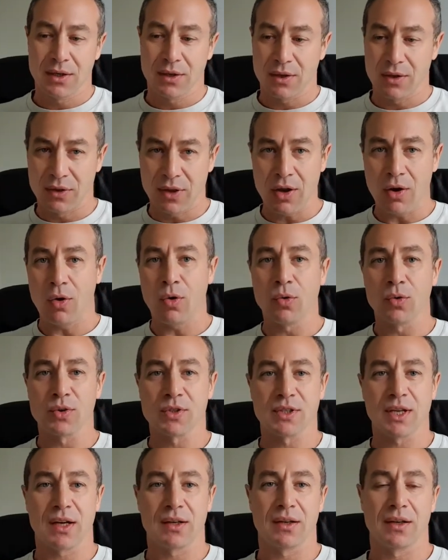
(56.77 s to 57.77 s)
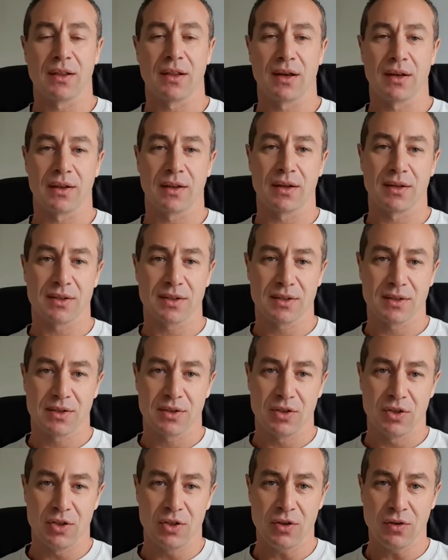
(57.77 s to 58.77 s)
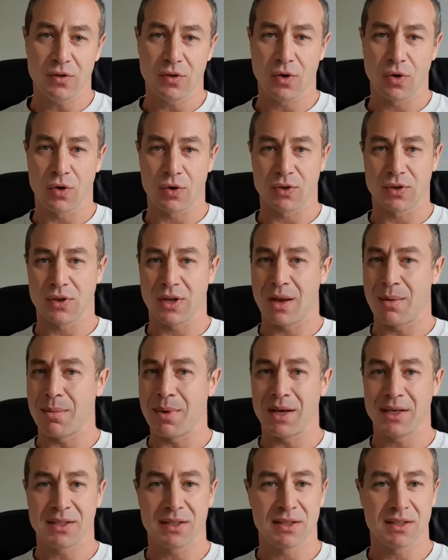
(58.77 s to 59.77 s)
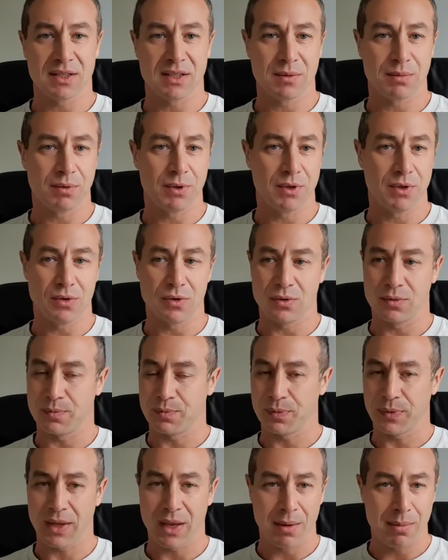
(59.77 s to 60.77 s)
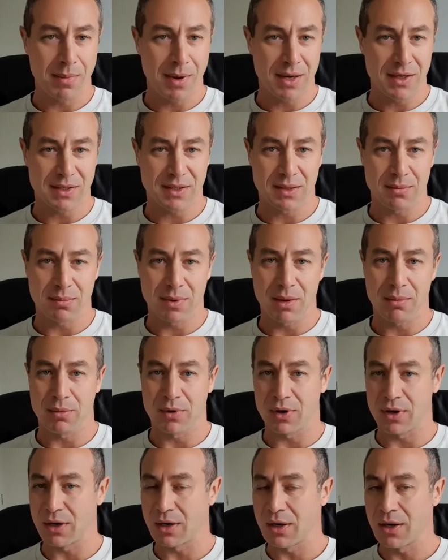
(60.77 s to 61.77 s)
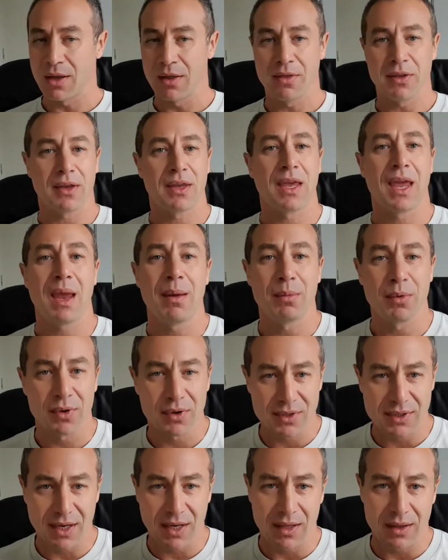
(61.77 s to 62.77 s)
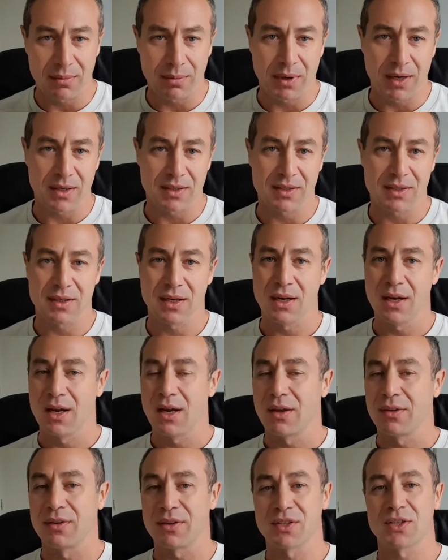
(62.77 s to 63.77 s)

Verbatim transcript: they all started like this. You've got amazing CPU, amazing memory, the cameras are the best, the